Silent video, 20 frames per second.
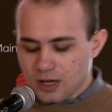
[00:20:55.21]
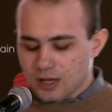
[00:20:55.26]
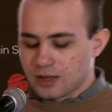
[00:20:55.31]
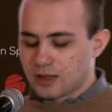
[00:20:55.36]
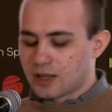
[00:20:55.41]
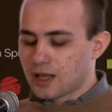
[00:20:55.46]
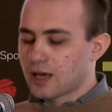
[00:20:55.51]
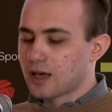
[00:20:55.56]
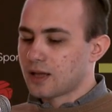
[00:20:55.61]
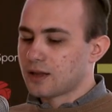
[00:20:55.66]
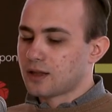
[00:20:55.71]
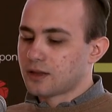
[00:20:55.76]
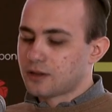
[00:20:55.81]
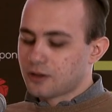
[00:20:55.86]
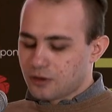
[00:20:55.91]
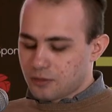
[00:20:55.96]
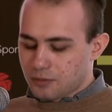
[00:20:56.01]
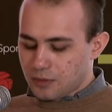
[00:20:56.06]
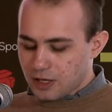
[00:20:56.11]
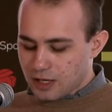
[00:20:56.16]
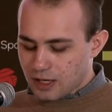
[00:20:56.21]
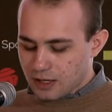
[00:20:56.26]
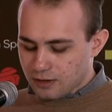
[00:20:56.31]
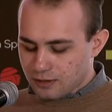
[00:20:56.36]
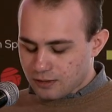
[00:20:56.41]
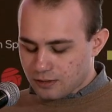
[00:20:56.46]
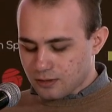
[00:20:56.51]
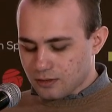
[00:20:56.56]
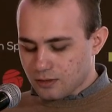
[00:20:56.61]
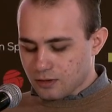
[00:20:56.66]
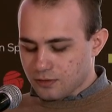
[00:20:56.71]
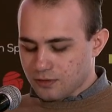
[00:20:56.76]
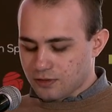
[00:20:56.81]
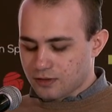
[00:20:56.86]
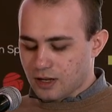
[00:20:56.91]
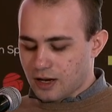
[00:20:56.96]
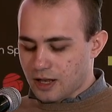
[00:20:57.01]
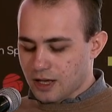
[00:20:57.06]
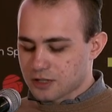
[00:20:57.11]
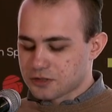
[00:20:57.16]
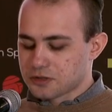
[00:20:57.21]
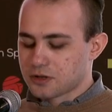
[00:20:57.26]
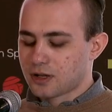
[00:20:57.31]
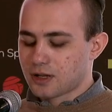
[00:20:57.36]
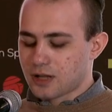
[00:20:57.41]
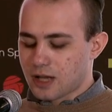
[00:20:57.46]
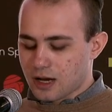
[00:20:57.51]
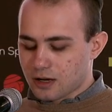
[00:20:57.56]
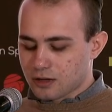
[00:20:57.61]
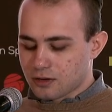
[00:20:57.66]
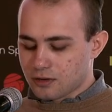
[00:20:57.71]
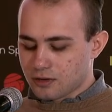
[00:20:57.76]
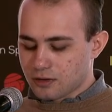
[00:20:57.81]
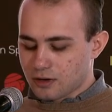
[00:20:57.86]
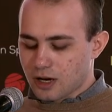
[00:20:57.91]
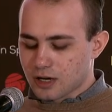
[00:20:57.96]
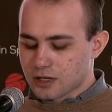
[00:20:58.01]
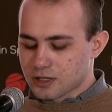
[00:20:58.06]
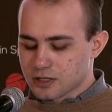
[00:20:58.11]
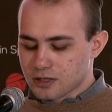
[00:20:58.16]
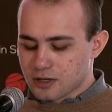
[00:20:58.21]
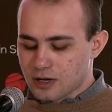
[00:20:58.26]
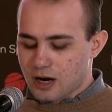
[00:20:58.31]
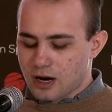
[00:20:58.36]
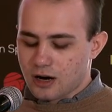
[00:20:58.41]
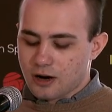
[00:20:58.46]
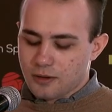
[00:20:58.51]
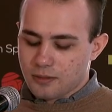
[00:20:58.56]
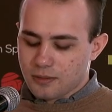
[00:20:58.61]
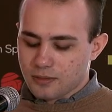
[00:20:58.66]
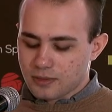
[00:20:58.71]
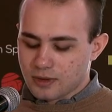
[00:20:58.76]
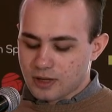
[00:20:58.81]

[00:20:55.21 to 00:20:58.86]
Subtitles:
The determinants of selection and action are